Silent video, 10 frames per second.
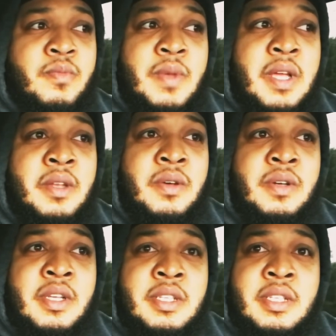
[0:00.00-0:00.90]
I know
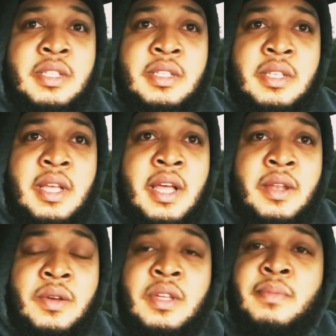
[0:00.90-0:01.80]

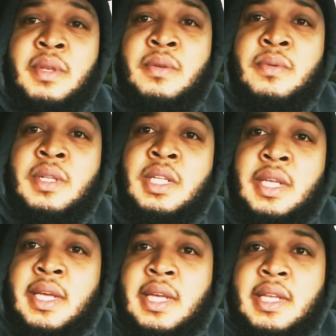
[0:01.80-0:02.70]
it can be really
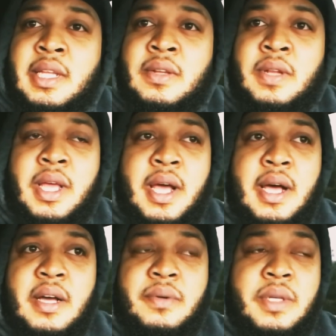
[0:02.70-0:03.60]
hectic on that
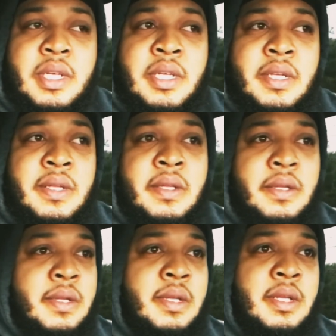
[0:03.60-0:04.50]
highway.
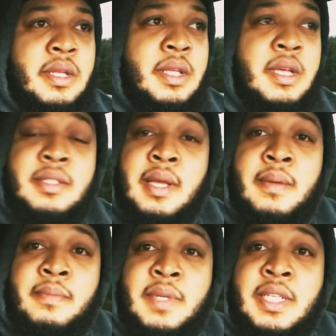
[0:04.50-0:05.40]
You know what
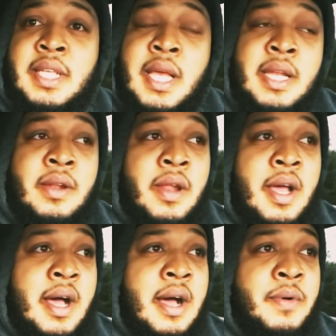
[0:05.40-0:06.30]
I'm saying? It's hectic on the
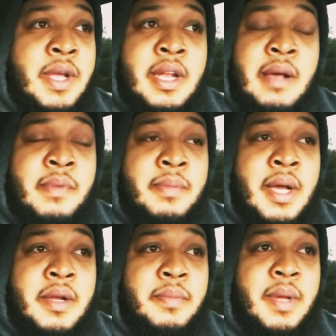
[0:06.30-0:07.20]
highway and I'm in my
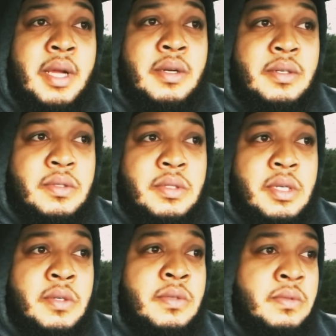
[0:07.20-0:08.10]
Camaro,
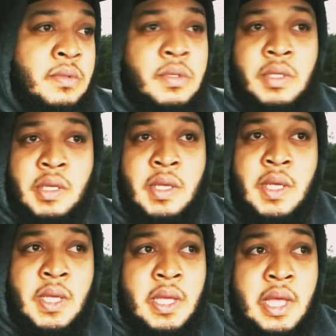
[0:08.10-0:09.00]
so
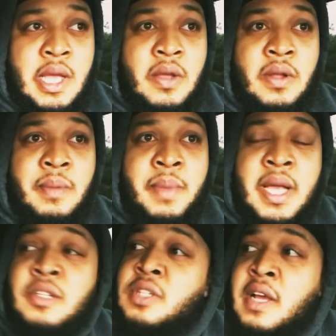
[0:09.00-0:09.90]
I can only
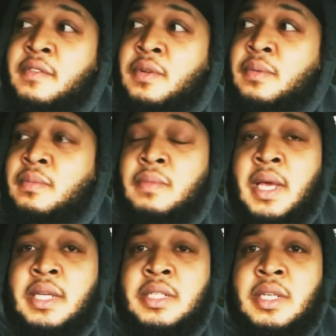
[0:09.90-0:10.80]
imagine driving them
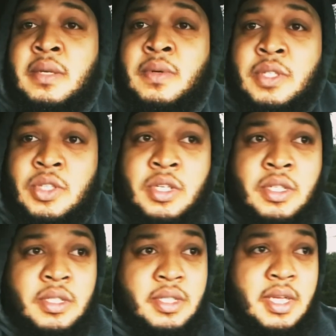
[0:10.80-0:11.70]
18-wheeler
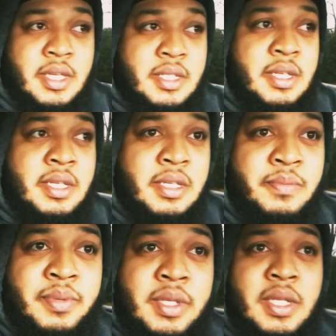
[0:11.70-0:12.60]
trucks, you know what
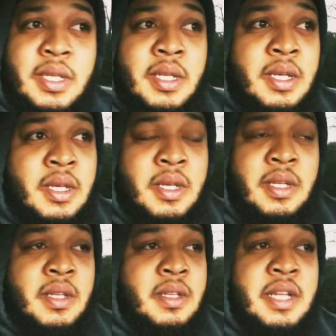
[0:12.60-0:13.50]

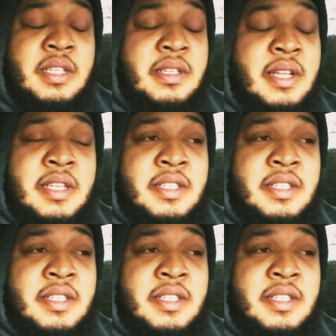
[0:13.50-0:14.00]
I'm saying?